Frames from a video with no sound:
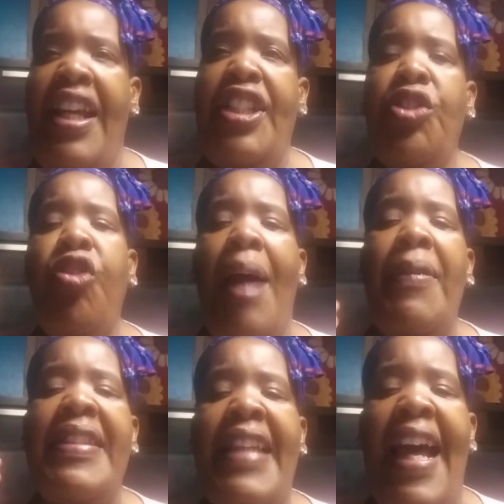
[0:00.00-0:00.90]
it
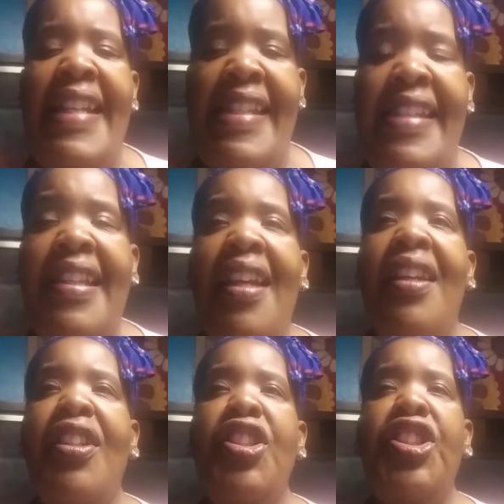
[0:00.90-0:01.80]
traumatizes
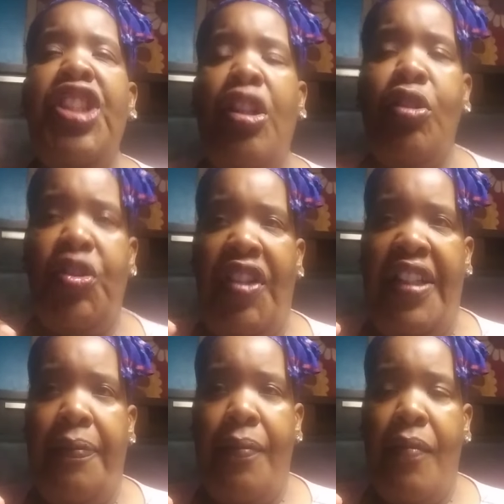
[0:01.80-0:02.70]

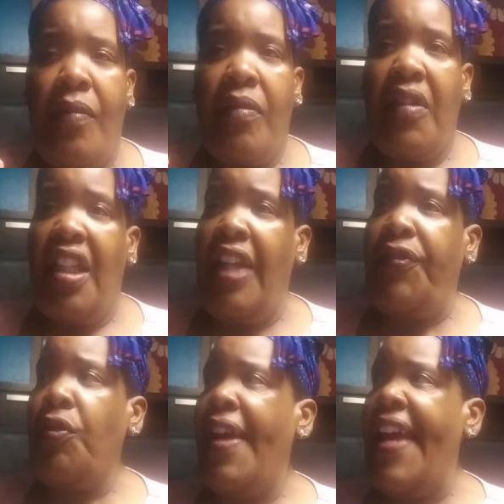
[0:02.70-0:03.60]
children.
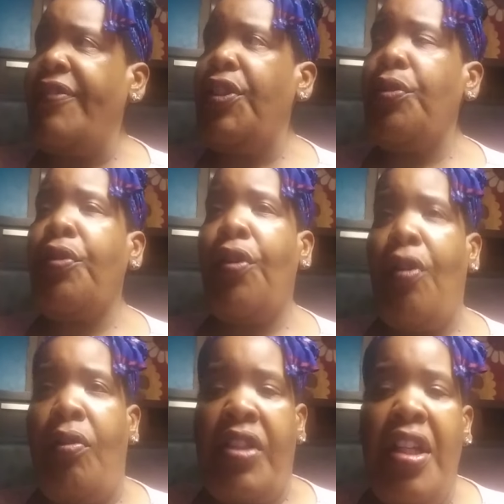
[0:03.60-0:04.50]
If you have little
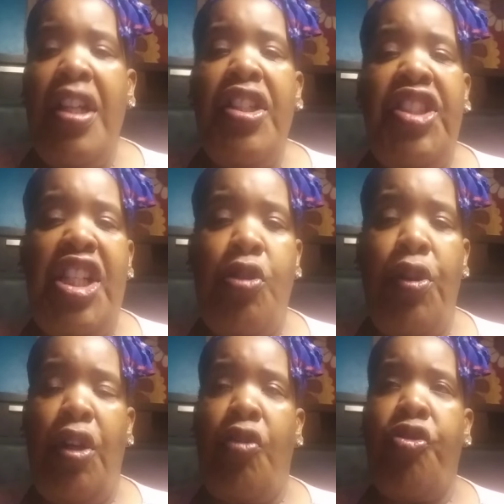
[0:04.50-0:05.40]
girls, she's
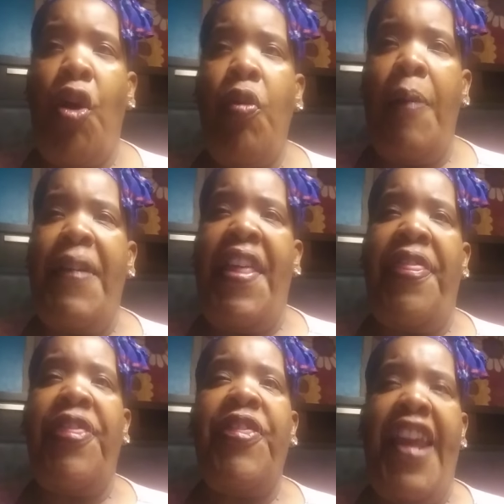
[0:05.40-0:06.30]
going to grow up
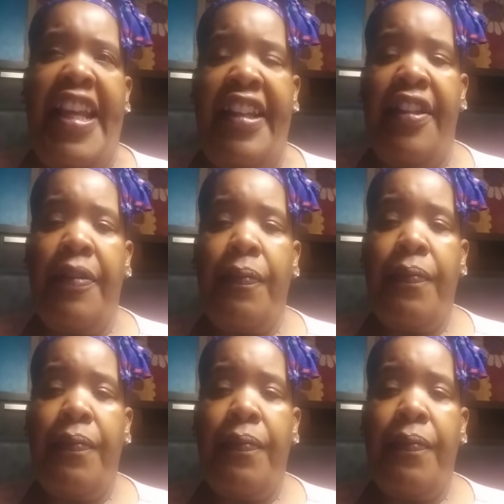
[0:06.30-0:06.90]
and think